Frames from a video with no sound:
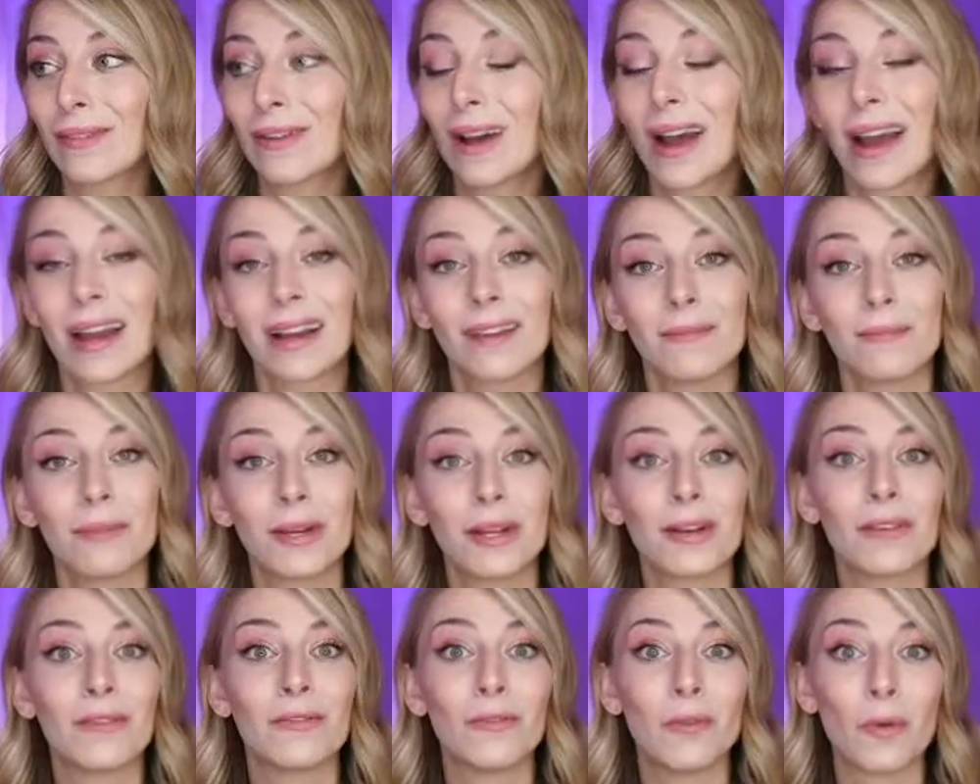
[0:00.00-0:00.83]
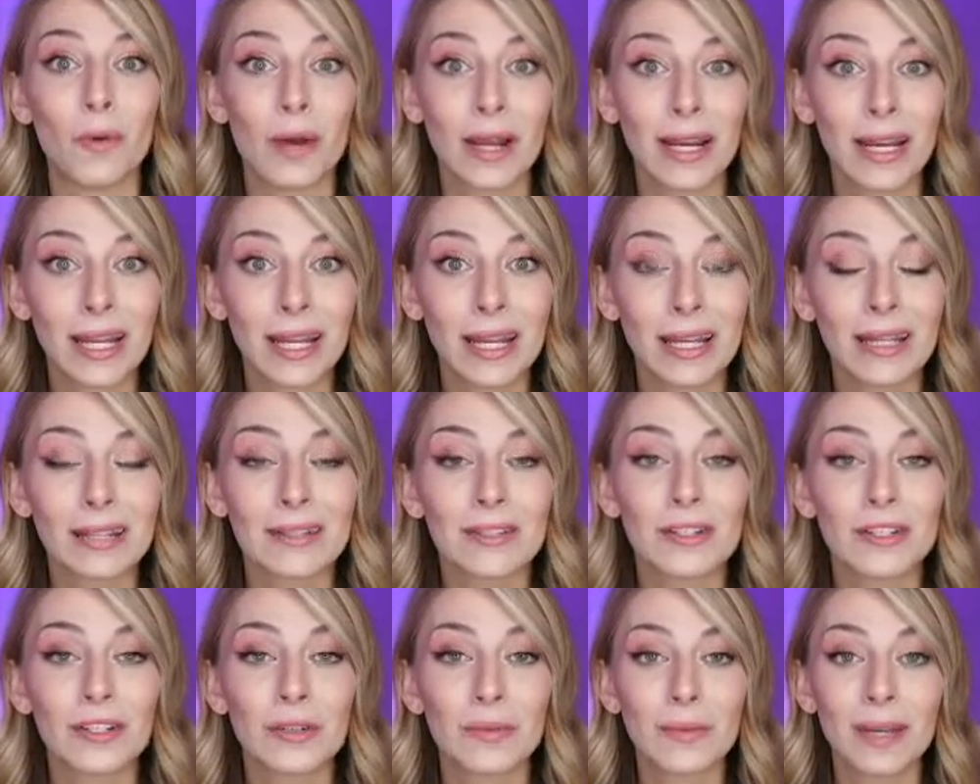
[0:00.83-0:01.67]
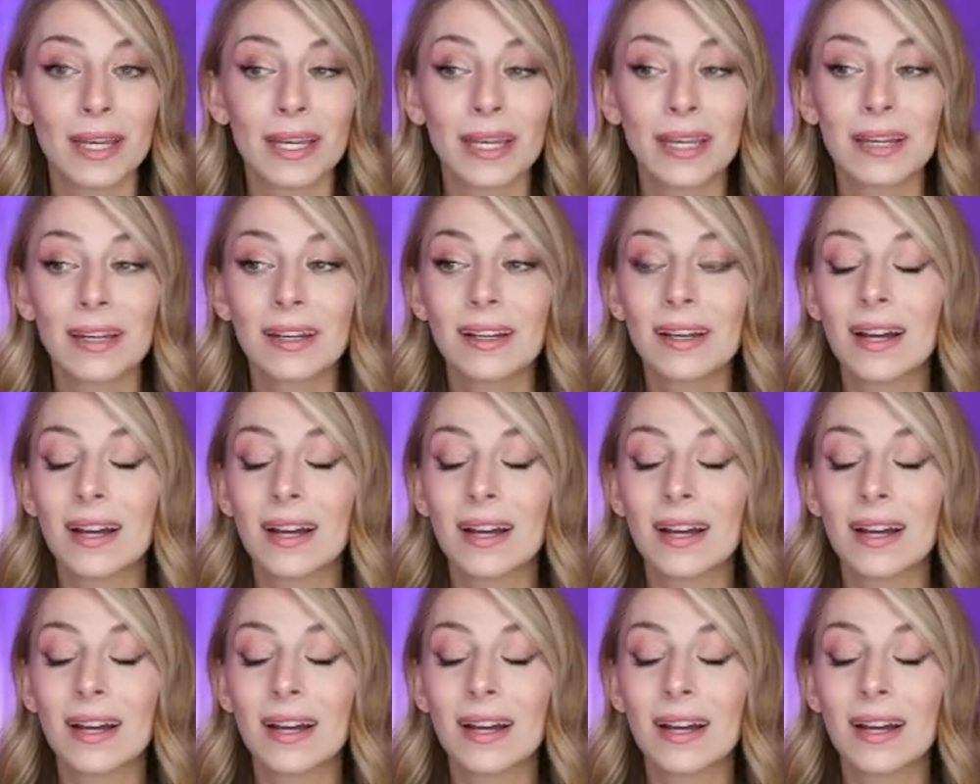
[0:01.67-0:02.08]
kind of been avoiding doing